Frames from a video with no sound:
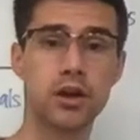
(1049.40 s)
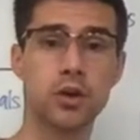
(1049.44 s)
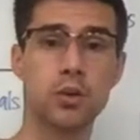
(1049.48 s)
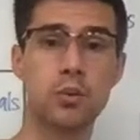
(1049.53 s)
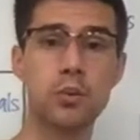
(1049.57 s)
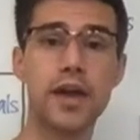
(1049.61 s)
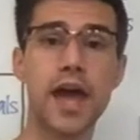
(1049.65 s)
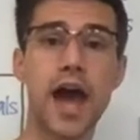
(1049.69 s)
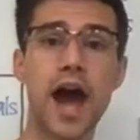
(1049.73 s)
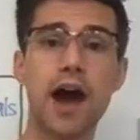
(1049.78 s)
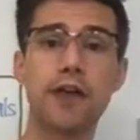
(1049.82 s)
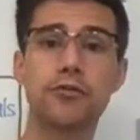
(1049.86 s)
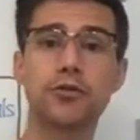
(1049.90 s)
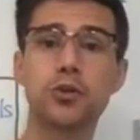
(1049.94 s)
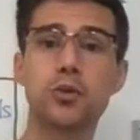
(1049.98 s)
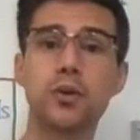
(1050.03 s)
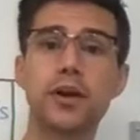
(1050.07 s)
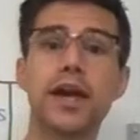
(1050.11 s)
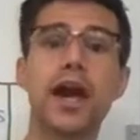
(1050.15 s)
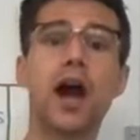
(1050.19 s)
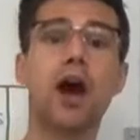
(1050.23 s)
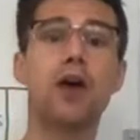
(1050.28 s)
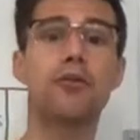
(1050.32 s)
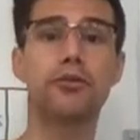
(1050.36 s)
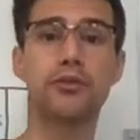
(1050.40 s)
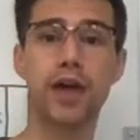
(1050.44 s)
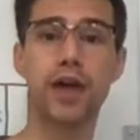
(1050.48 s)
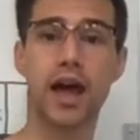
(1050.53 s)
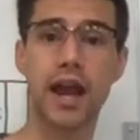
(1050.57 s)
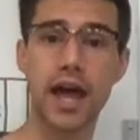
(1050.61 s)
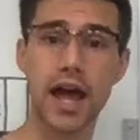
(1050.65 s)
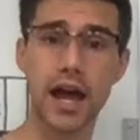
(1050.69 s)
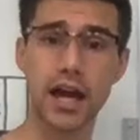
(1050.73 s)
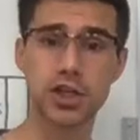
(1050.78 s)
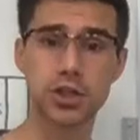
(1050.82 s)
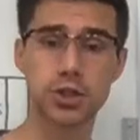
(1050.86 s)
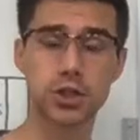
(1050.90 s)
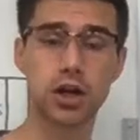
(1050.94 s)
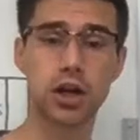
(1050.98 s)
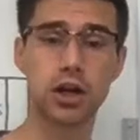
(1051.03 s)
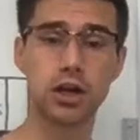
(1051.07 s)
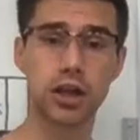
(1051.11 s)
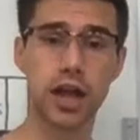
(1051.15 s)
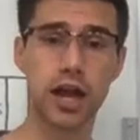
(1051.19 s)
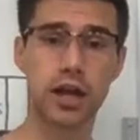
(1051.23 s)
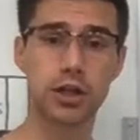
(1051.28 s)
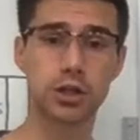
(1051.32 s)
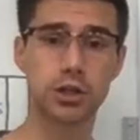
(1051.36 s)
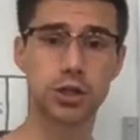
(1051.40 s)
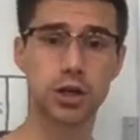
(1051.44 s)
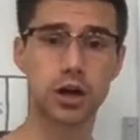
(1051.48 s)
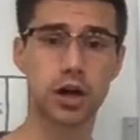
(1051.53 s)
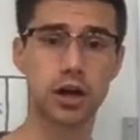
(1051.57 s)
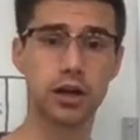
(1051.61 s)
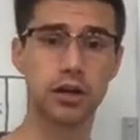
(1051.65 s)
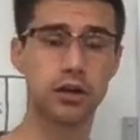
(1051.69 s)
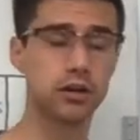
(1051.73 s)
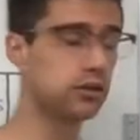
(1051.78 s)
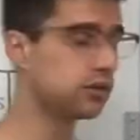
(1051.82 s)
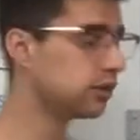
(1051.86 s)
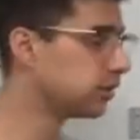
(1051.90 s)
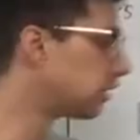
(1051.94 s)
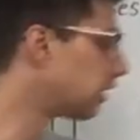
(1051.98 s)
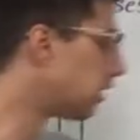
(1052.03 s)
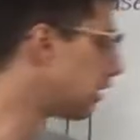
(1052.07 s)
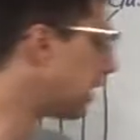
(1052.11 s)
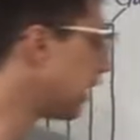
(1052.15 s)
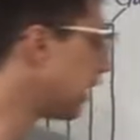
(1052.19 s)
we have to account for that extra electron, all